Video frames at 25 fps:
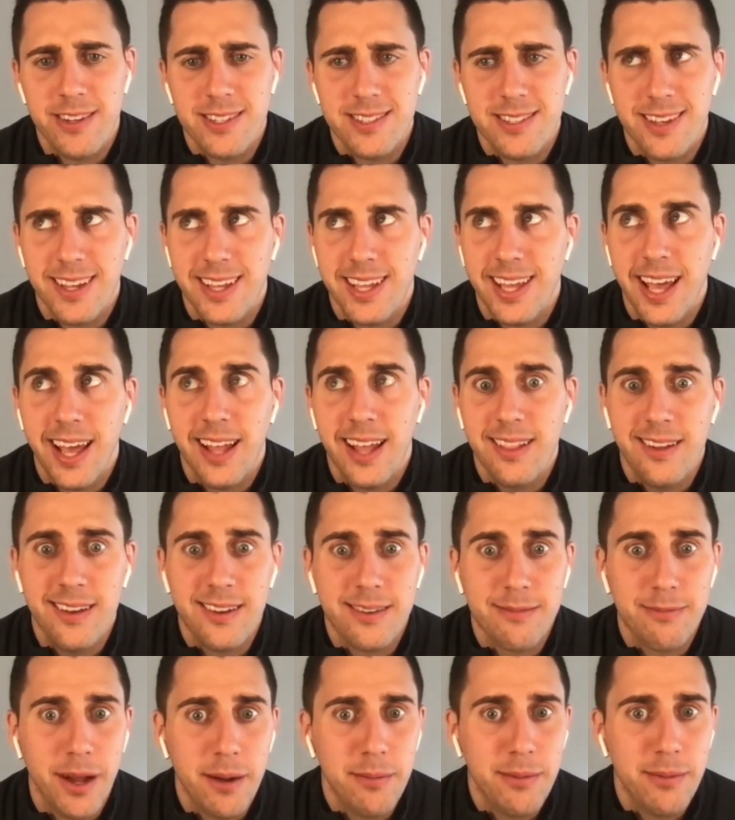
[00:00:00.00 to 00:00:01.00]
It's like, yeah,
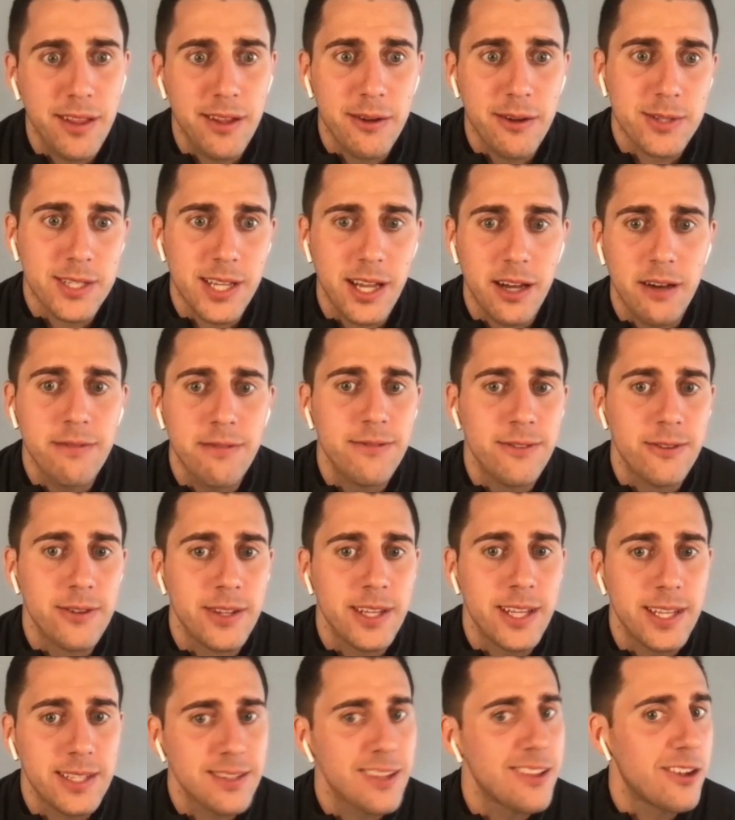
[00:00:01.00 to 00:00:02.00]
look, my brother was helpful.
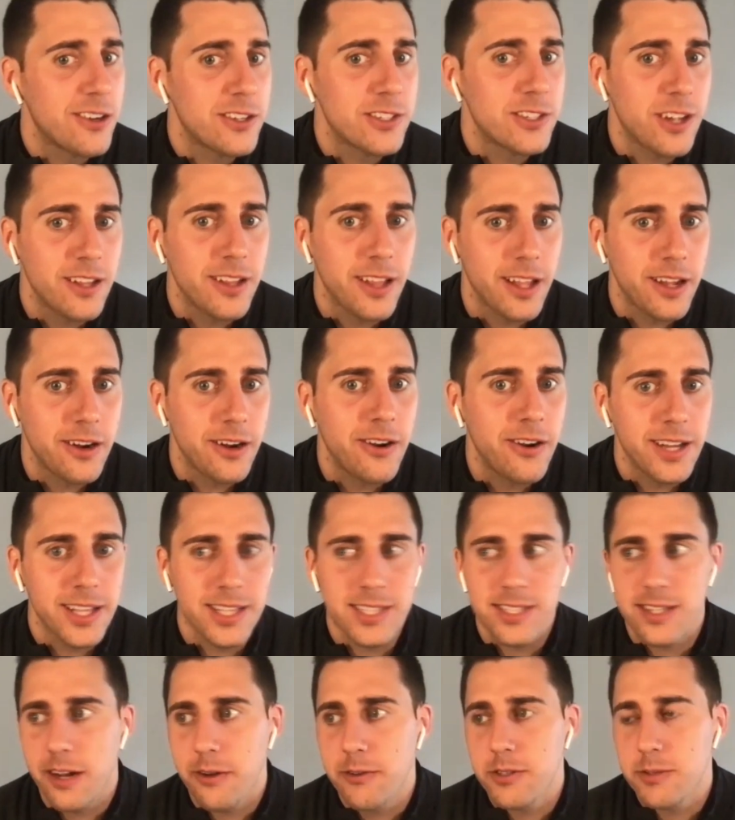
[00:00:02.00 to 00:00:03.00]
He has a large online
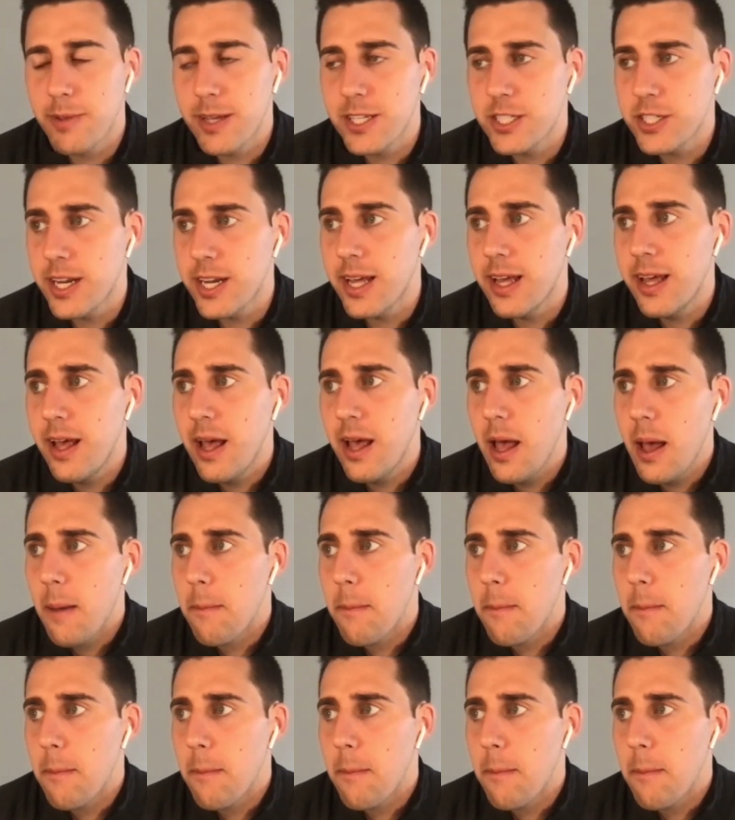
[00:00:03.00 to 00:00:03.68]
audience, and I always mention it.